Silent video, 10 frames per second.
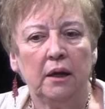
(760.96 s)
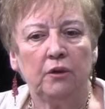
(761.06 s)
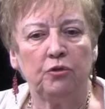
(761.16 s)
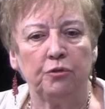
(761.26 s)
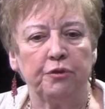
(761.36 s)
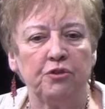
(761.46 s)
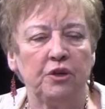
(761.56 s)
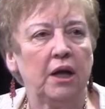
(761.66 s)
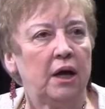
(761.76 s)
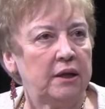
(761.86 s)
Sue
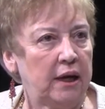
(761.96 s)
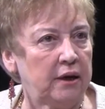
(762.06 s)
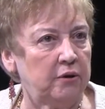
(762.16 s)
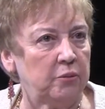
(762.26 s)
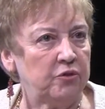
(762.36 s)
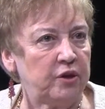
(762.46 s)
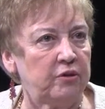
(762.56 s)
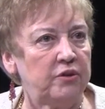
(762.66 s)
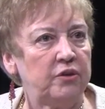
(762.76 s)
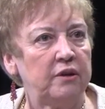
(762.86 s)
Fritchie contacted were
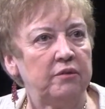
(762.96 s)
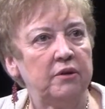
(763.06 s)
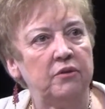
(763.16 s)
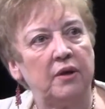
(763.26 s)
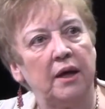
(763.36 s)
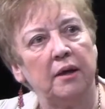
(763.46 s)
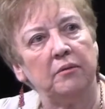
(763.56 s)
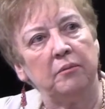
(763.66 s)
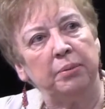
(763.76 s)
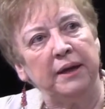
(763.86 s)
Sari Stevens
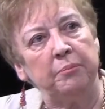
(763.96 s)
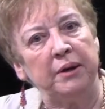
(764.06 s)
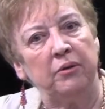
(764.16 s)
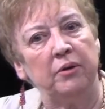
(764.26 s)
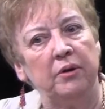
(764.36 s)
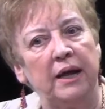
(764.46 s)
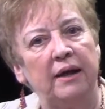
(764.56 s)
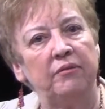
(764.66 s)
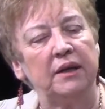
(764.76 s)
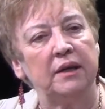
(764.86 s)
at Planned Parenthood
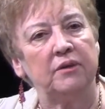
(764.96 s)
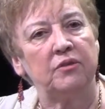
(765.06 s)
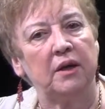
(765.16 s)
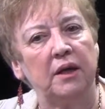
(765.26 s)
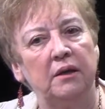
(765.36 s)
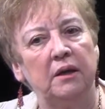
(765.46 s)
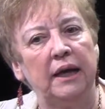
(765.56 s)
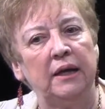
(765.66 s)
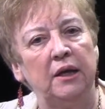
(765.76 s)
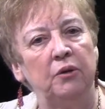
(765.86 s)
Advocates and
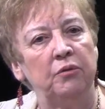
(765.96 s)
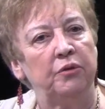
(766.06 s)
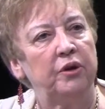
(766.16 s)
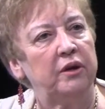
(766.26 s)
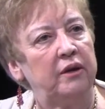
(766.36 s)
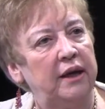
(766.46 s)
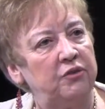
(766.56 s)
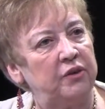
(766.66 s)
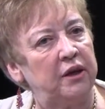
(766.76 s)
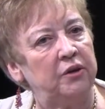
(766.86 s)
Andy Hoover at the
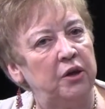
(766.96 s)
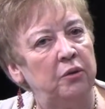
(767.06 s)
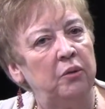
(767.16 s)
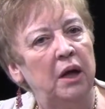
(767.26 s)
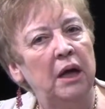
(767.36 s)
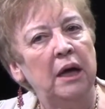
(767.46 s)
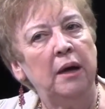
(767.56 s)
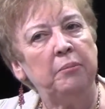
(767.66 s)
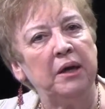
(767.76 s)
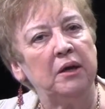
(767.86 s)
ACLU,
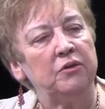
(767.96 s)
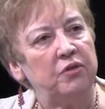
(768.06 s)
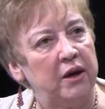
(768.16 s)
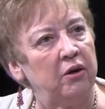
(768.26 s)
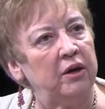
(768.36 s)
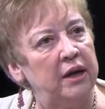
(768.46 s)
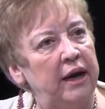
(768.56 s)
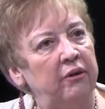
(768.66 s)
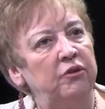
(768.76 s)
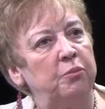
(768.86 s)
because they're in
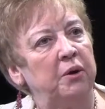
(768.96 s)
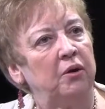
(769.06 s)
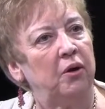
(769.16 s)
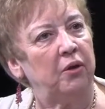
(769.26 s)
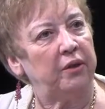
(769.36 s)
Harrisburg all